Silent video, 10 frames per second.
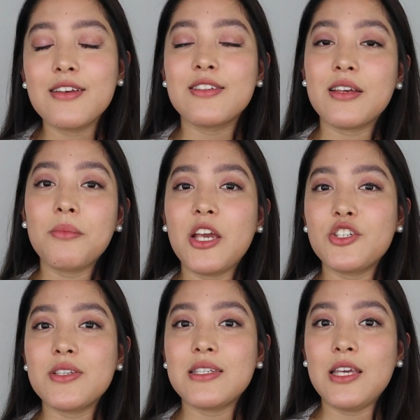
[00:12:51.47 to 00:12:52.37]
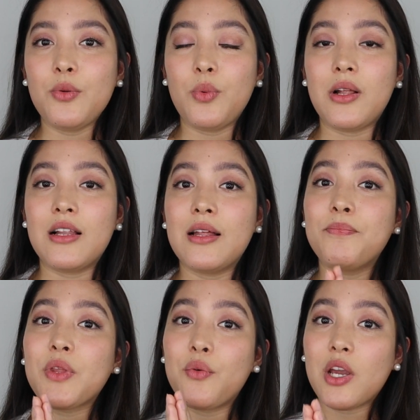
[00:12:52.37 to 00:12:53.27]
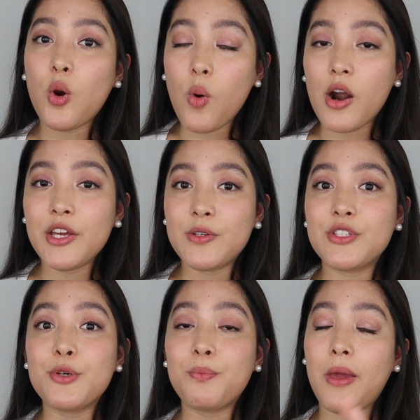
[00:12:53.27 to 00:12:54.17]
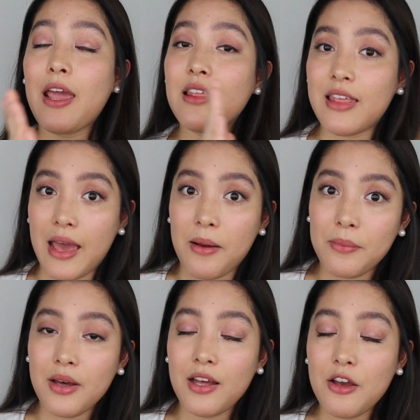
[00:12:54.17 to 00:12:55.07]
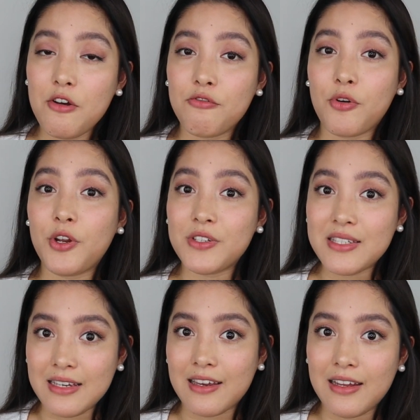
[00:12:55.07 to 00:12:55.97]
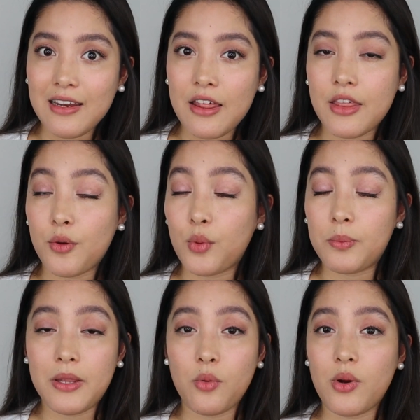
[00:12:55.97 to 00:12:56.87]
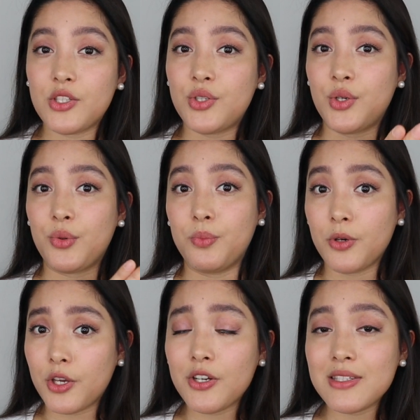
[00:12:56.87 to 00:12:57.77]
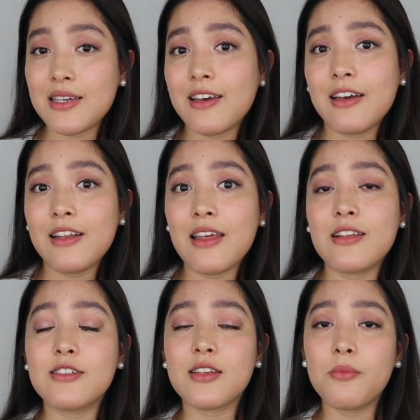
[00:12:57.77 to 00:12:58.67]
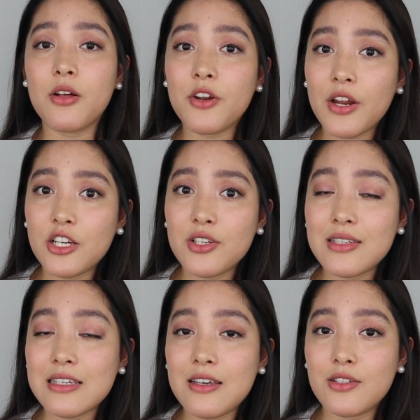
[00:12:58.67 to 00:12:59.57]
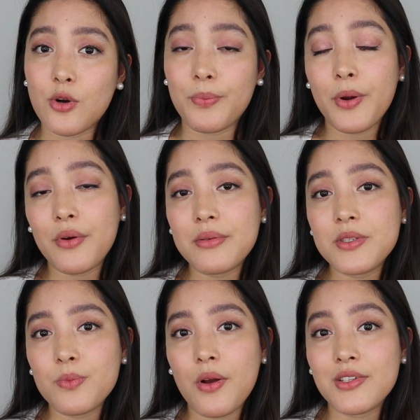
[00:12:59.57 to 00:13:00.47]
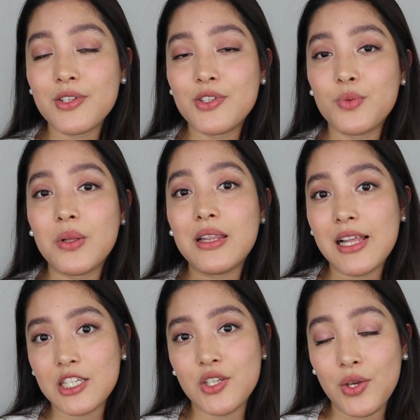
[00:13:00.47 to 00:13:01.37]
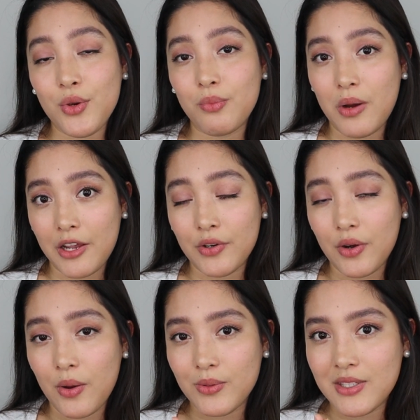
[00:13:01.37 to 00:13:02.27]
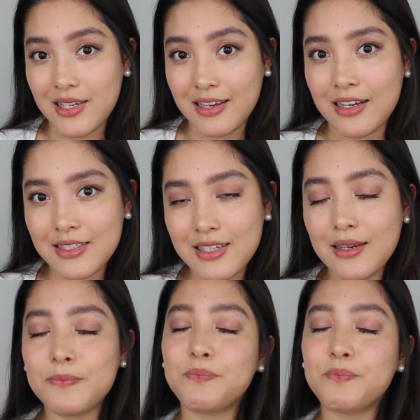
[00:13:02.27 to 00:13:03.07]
Some agency will require you to pay them for your ticket, and they will be the one to book your ticket, and some other agencies or program sponsors will let you buy your own ticket.